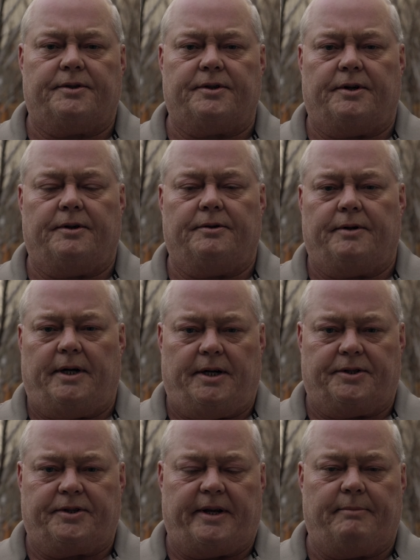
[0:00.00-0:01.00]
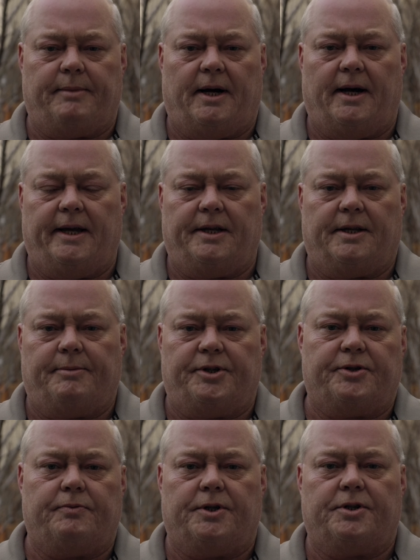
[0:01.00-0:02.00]
So stand by and let me
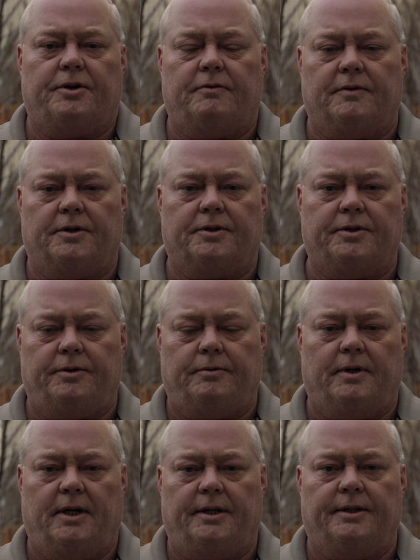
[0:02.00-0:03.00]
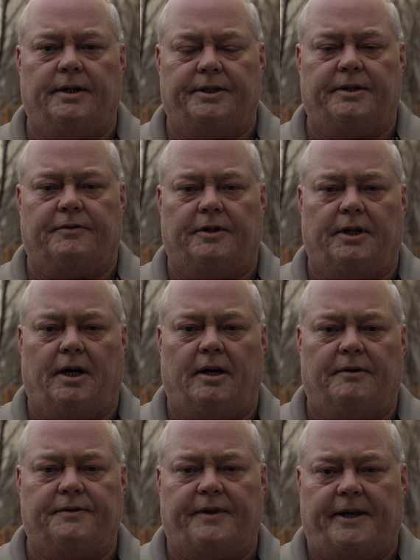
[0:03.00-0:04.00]
switch over to a different
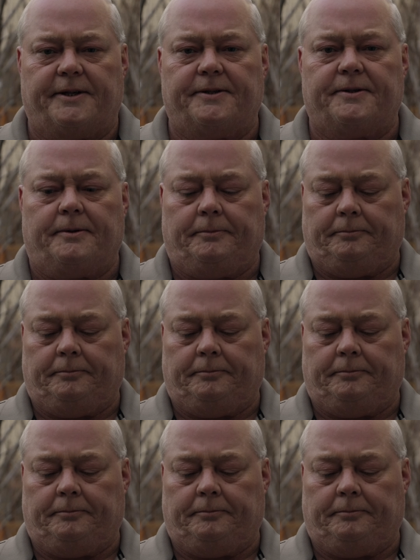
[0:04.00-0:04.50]
lavs. Thanks.